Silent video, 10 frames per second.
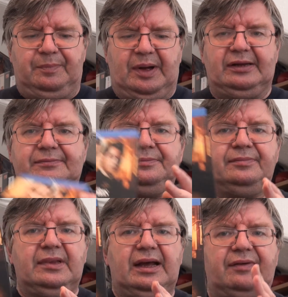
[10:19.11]
but
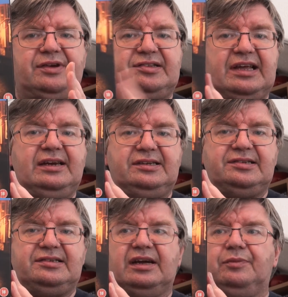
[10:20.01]
I've decided
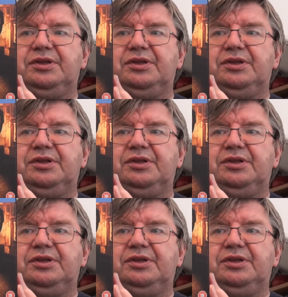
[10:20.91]
to stick